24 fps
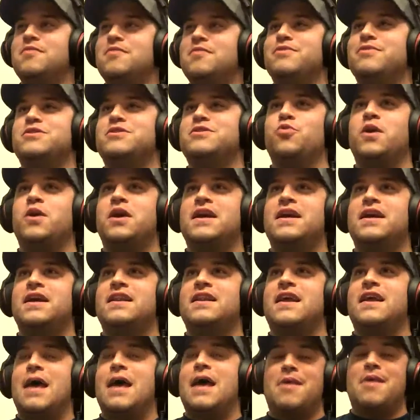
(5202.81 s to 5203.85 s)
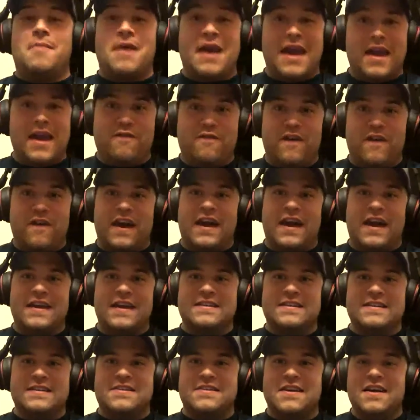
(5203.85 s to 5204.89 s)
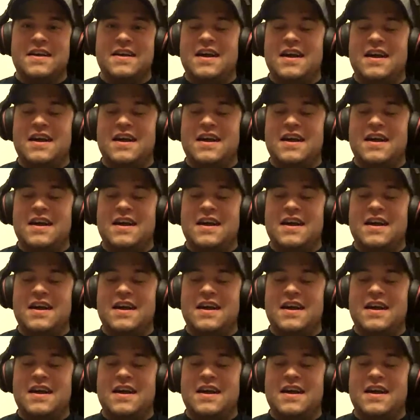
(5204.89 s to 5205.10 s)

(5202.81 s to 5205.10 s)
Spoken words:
between MMA fans.